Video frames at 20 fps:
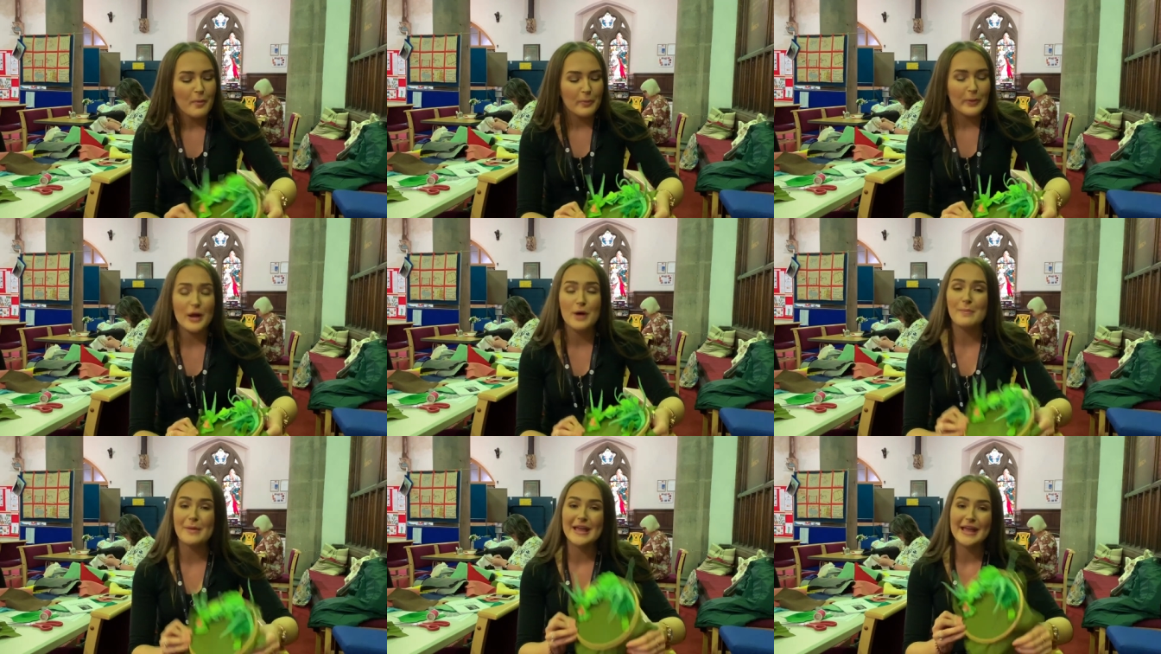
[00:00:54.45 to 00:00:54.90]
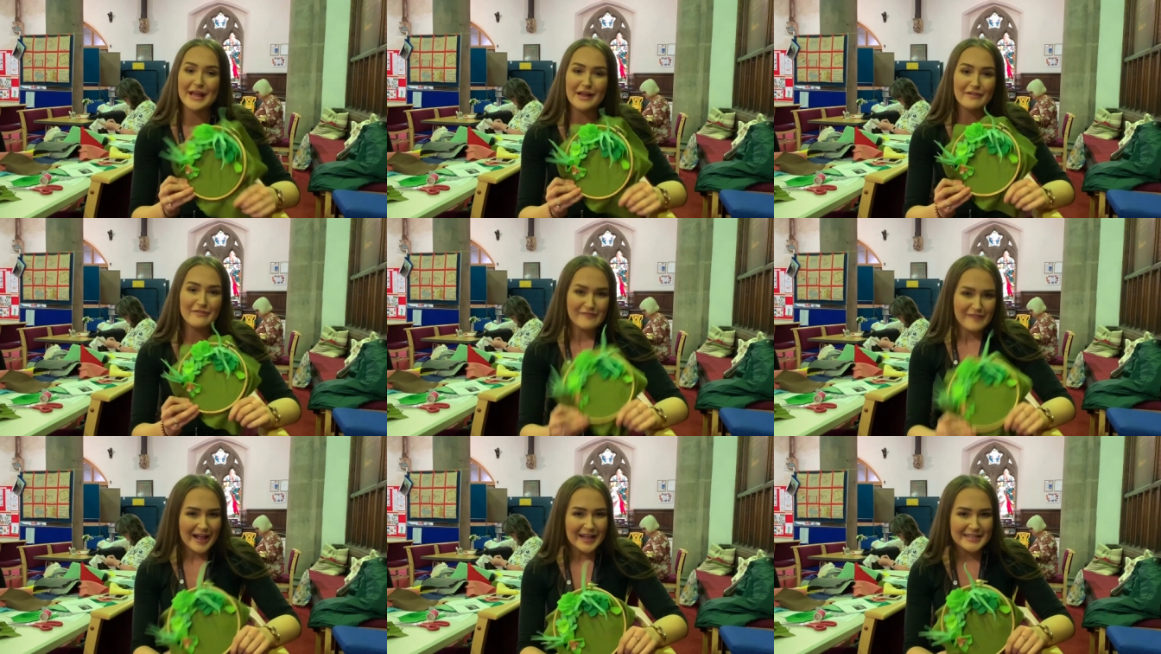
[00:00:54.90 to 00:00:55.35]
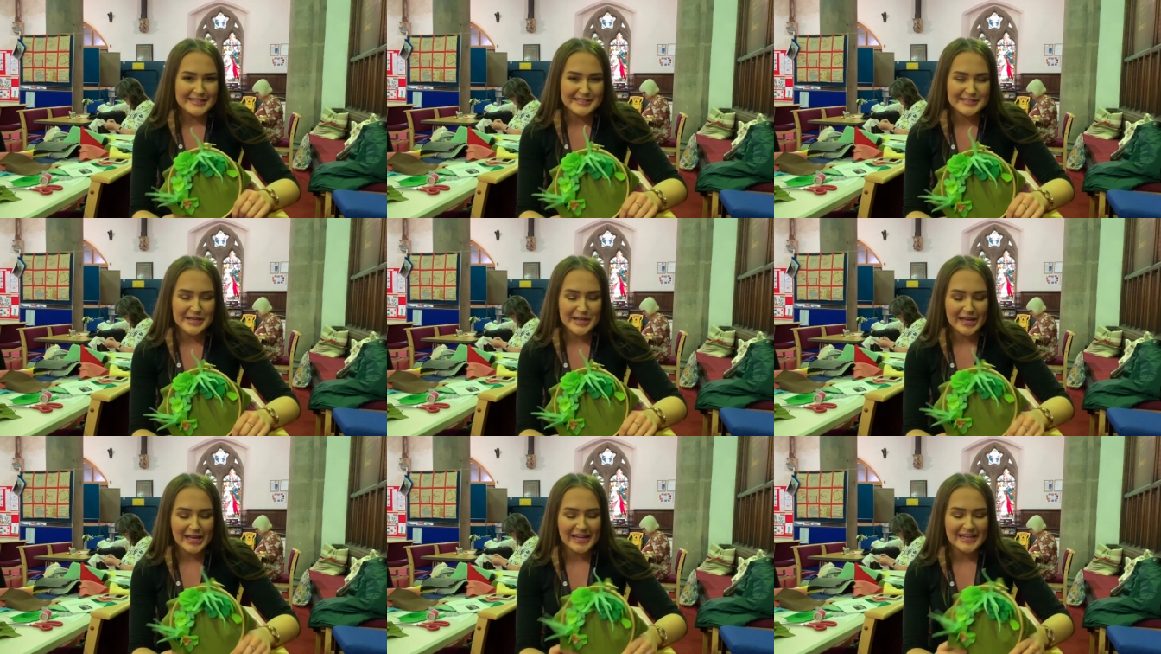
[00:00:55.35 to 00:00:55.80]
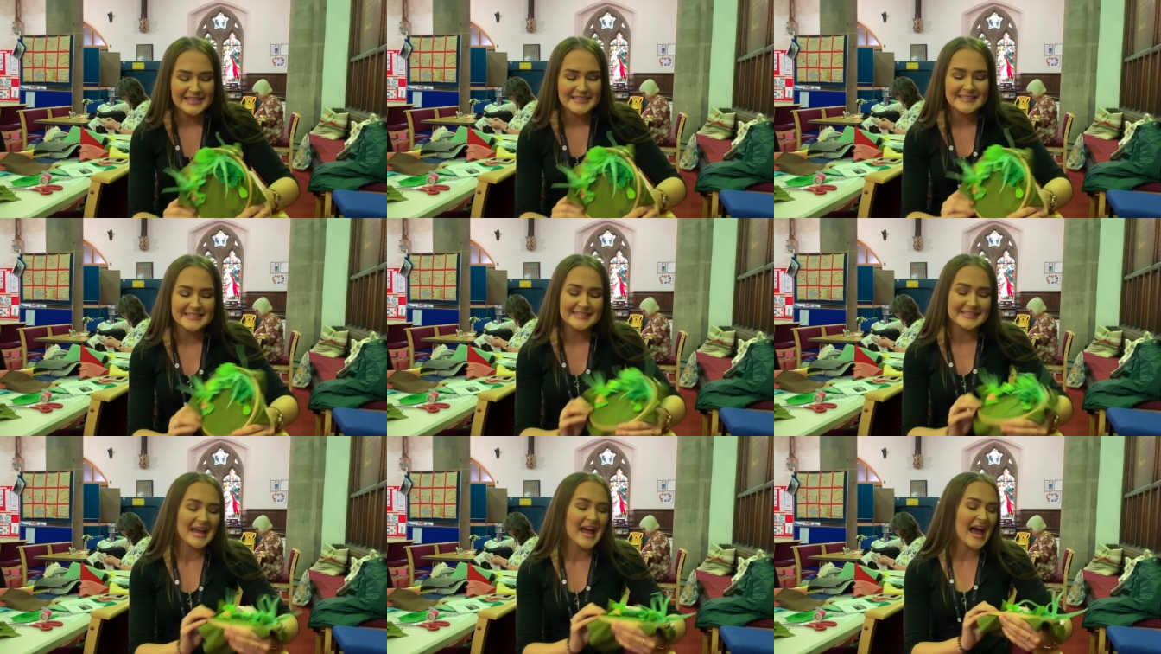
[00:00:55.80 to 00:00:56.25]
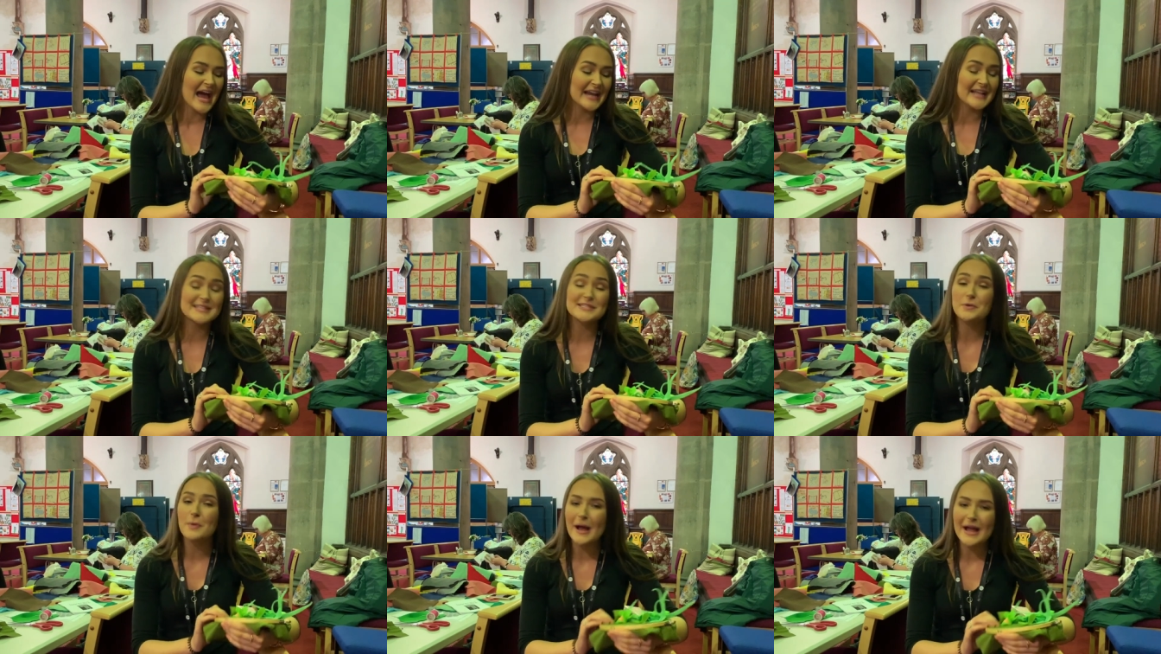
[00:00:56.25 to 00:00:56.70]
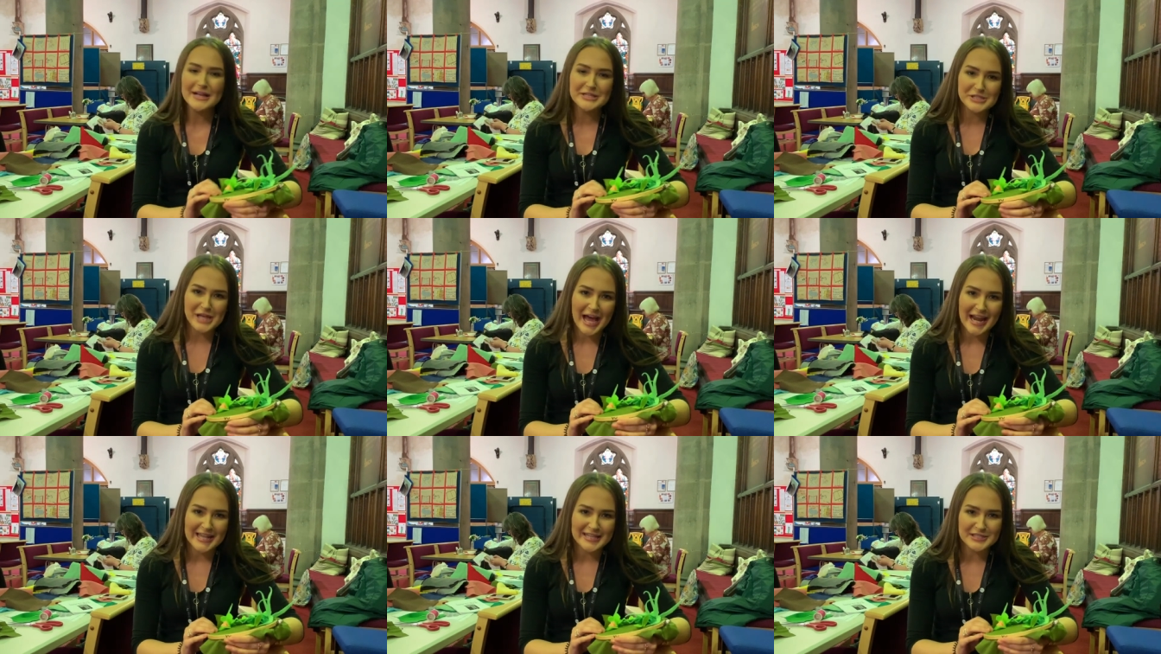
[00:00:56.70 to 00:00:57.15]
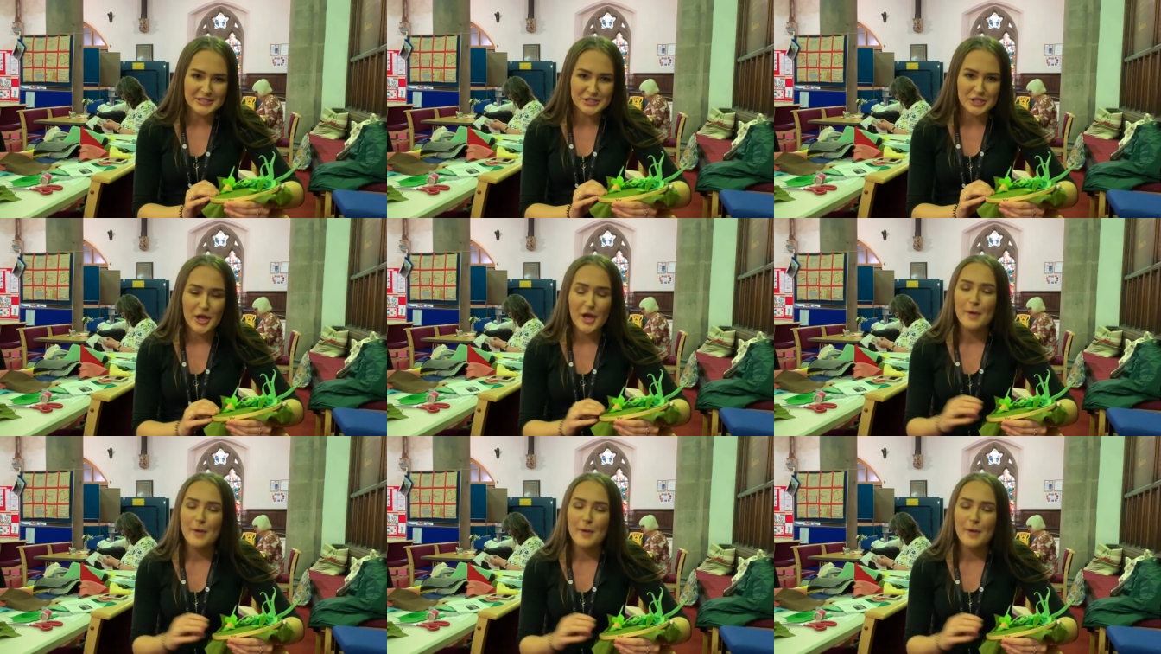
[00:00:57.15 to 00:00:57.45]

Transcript: We are making felt succulents and it's quite a challenge,